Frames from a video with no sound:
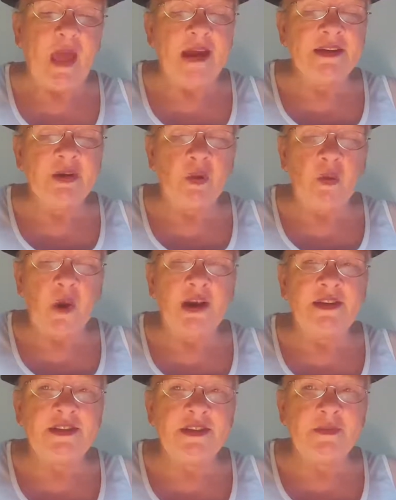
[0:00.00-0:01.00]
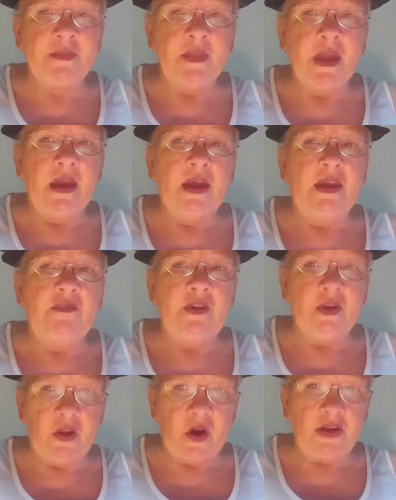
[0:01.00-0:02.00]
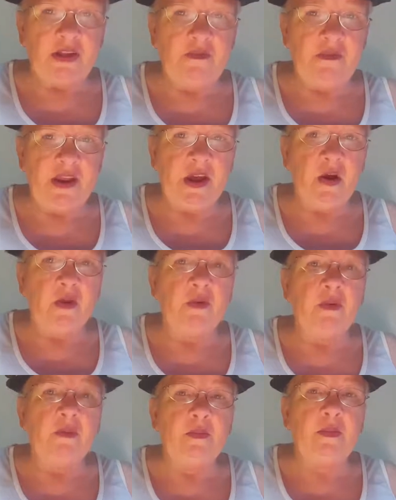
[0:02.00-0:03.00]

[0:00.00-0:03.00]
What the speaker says: as always, if you like the video,